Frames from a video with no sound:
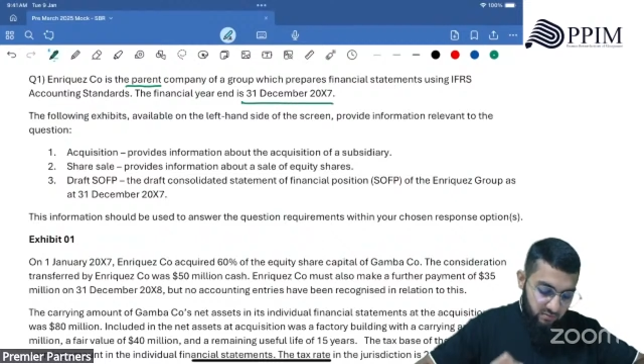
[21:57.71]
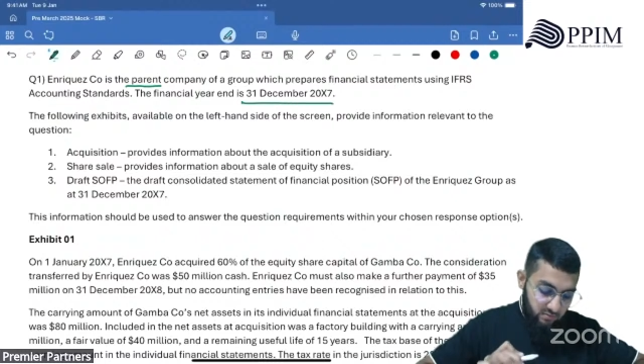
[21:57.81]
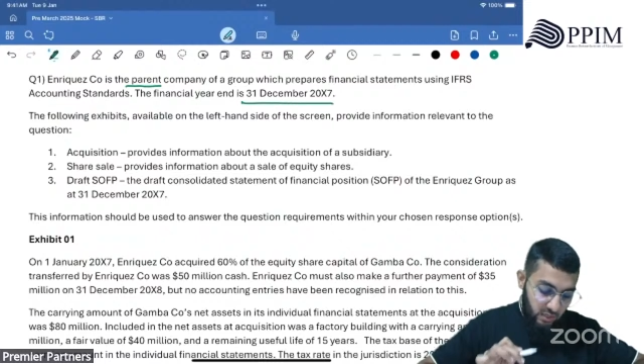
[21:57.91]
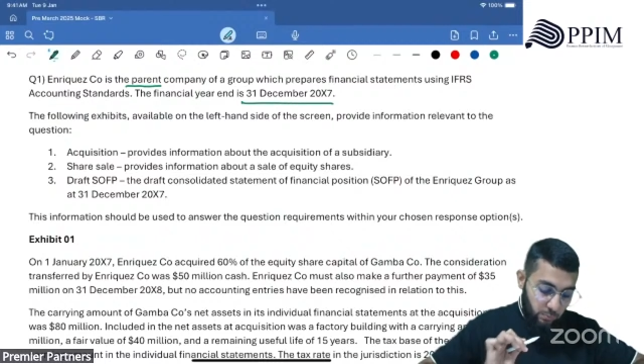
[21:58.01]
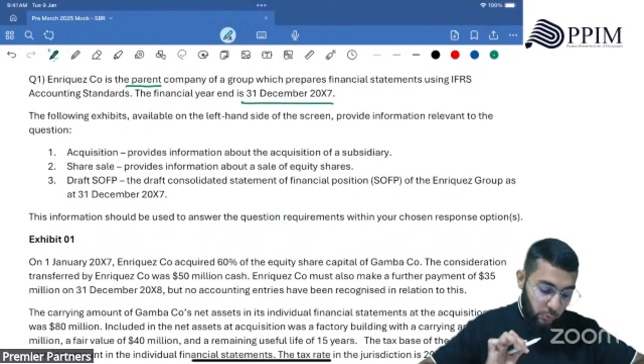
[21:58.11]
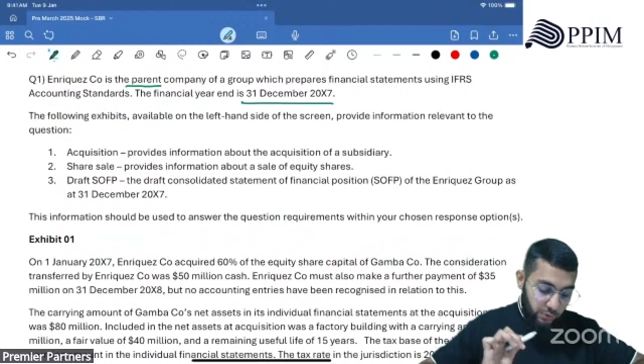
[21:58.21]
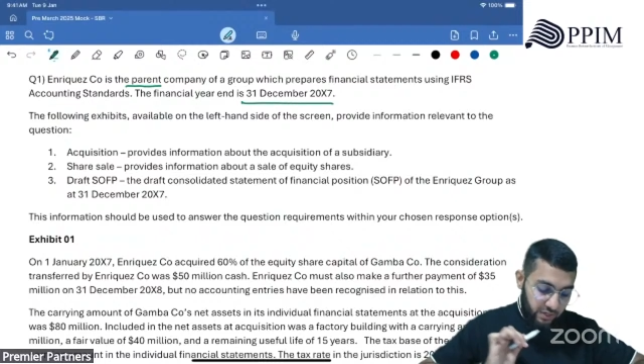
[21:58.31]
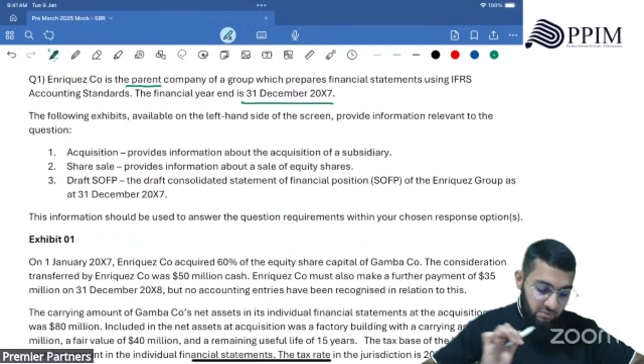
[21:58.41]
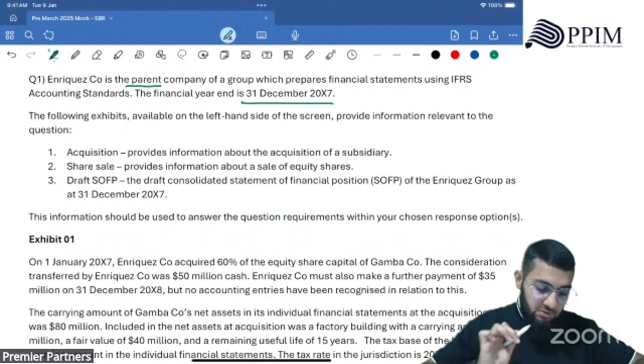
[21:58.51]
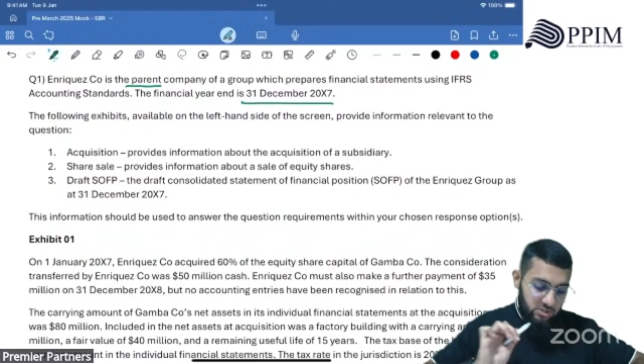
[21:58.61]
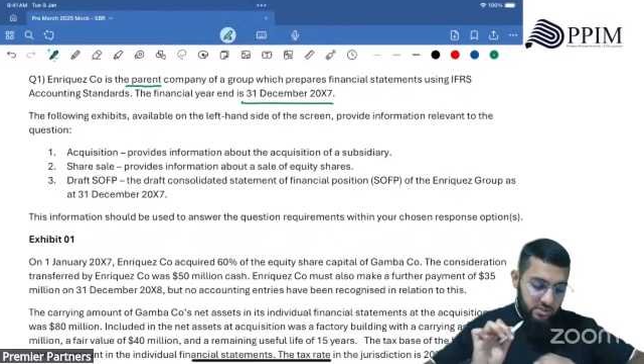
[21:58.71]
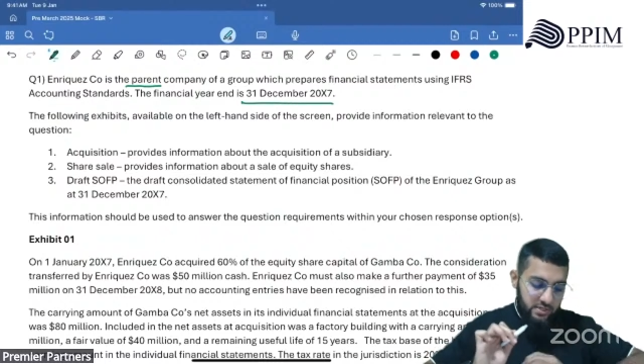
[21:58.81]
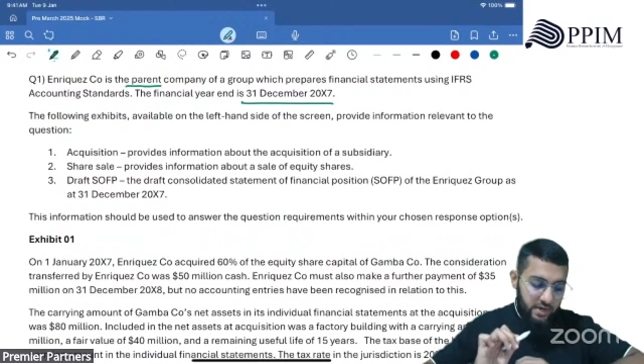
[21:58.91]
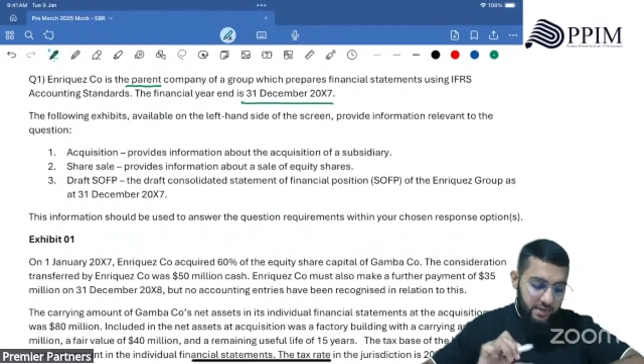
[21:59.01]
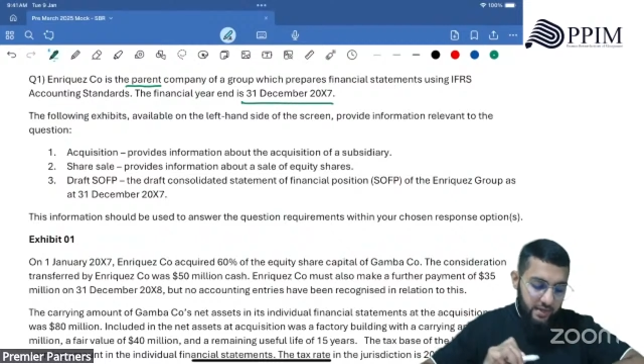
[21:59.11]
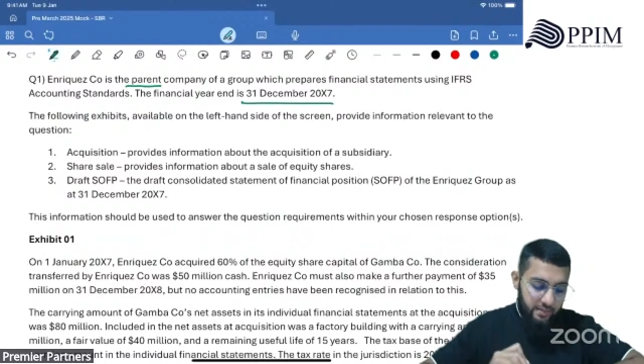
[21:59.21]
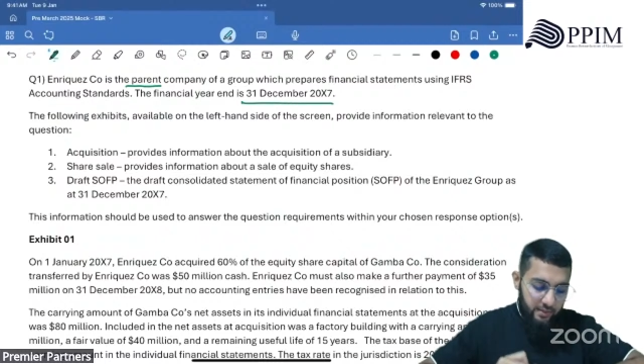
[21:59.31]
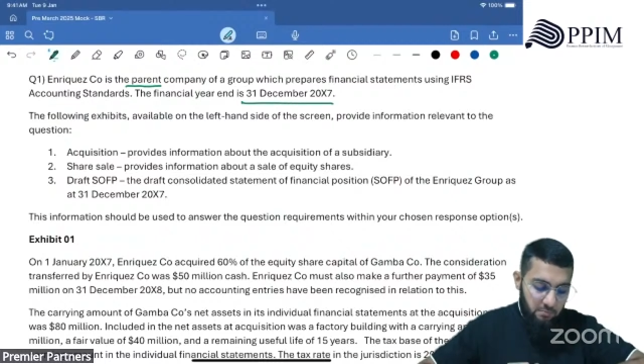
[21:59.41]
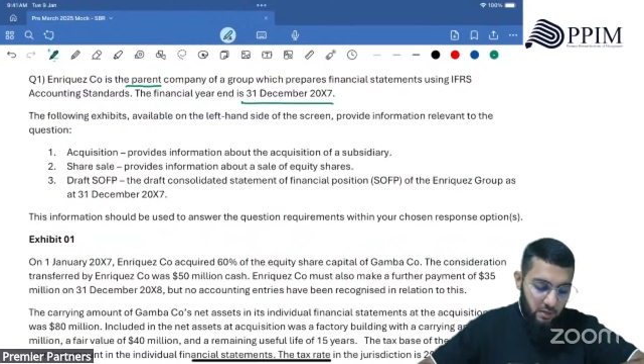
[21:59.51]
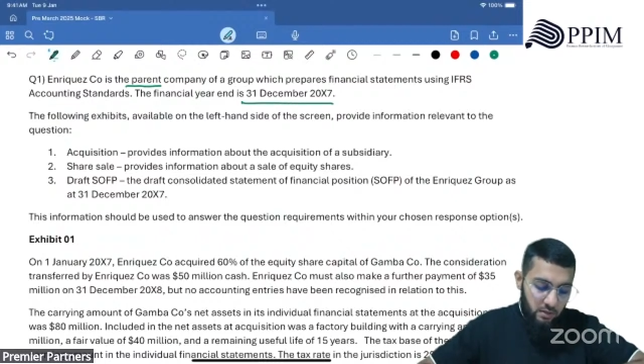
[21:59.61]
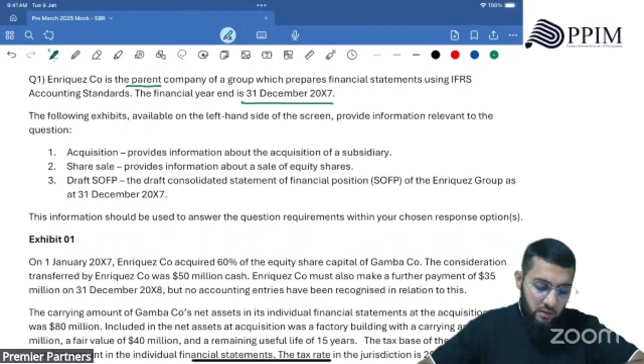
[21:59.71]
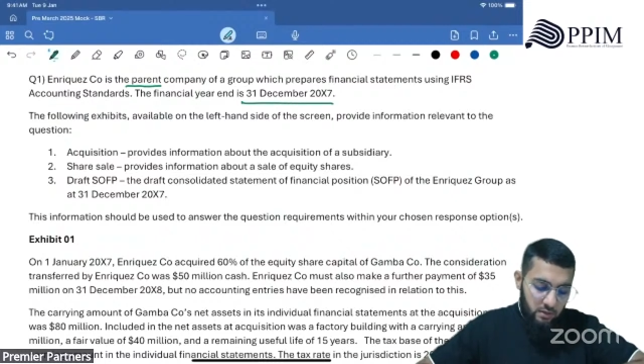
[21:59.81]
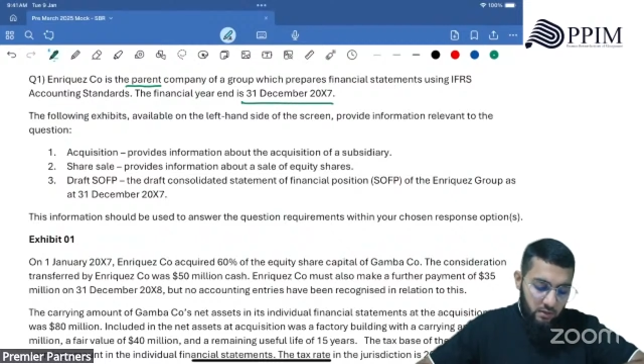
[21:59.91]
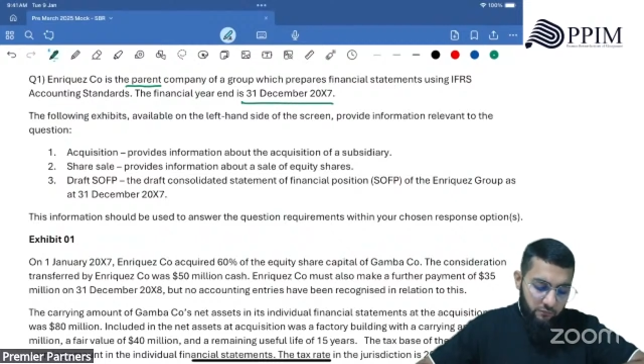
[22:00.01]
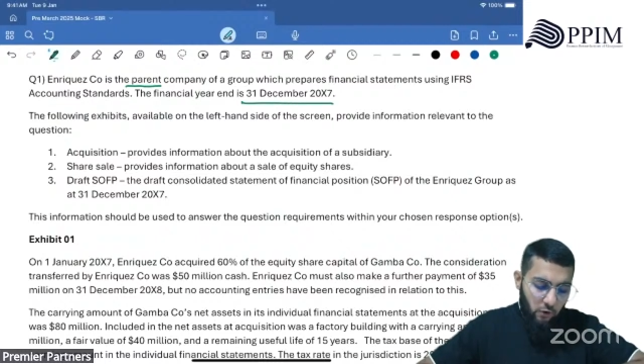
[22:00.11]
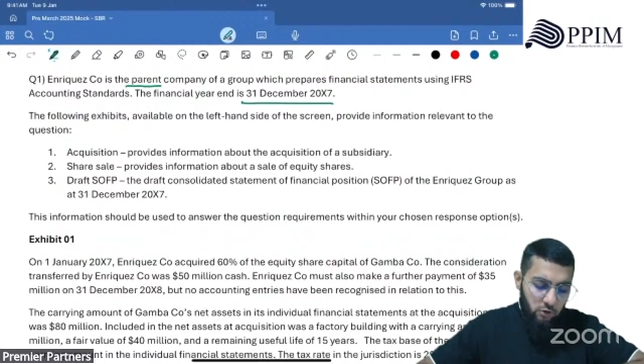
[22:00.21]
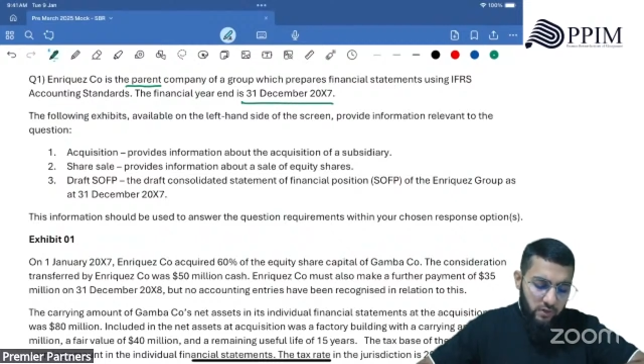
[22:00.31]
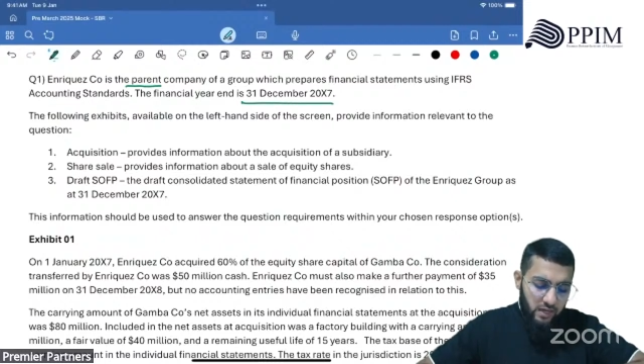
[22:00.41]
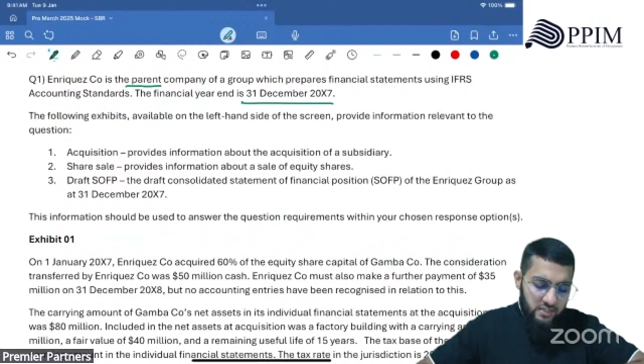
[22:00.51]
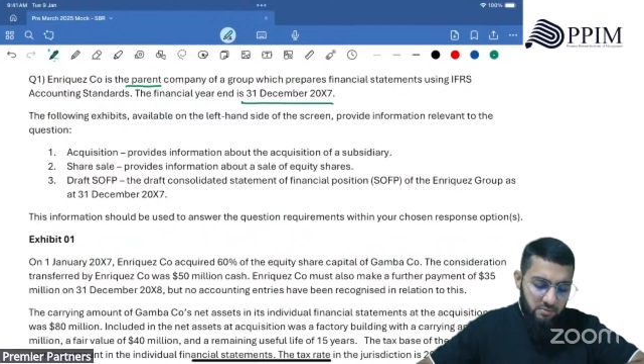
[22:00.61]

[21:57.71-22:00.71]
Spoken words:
Important elements, just highlight them. Following exhibits